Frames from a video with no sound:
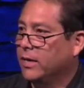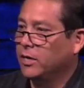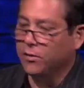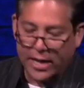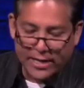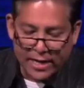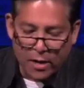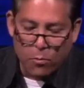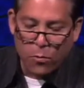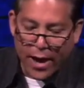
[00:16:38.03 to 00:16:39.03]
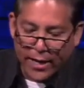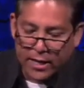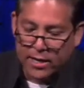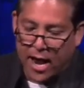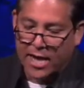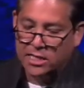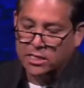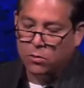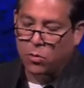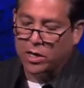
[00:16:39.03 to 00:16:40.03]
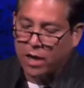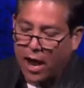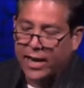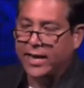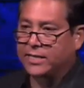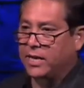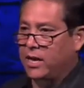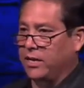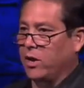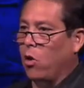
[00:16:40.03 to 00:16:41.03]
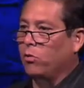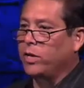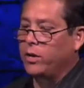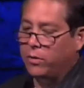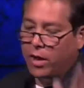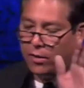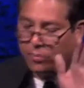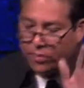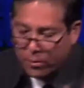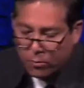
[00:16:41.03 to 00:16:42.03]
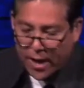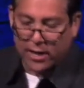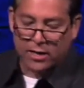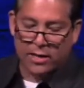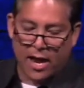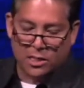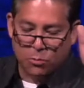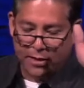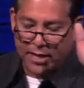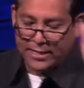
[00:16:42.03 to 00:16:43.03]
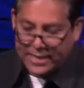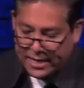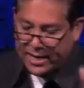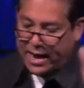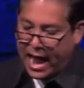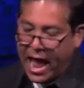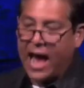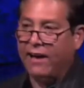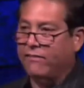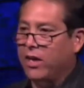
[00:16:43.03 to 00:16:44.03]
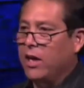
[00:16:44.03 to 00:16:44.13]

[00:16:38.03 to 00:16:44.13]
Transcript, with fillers: You know, they didn't recognize what God had done. Only they recognized what they didn't have